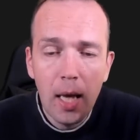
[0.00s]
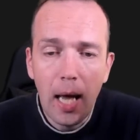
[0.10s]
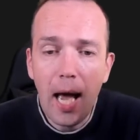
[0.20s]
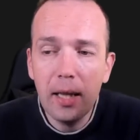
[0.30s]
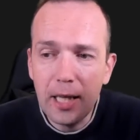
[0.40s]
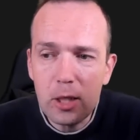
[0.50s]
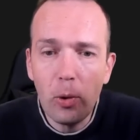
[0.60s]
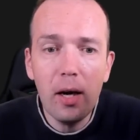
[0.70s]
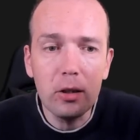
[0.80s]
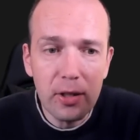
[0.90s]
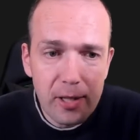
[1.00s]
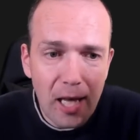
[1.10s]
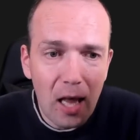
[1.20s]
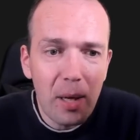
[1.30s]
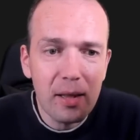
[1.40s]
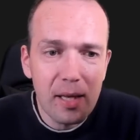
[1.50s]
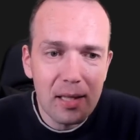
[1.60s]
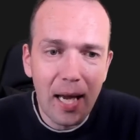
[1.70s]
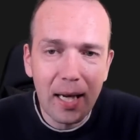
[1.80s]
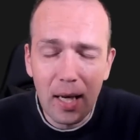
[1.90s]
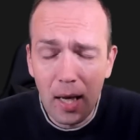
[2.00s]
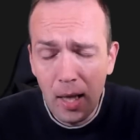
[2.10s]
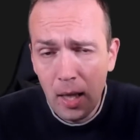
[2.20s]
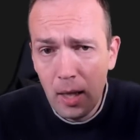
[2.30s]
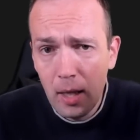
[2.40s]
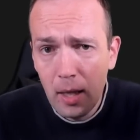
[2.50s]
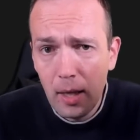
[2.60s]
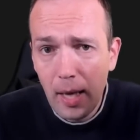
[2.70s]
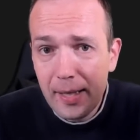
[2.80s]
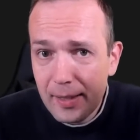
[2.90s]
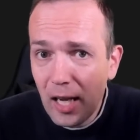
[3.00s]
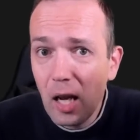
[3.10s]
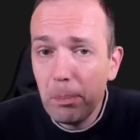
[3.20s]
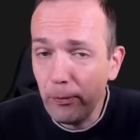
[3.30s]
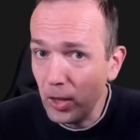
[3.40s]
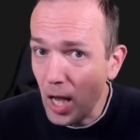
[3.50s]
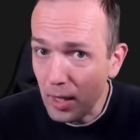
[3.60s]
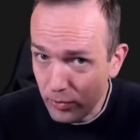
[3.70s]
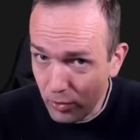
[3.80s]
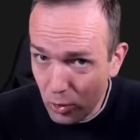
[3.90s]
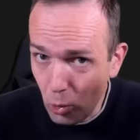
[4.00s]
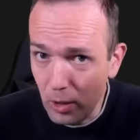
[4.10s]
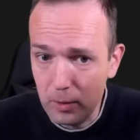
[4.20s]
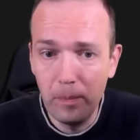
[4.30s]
And that's why stalemate is like a escape of last resort.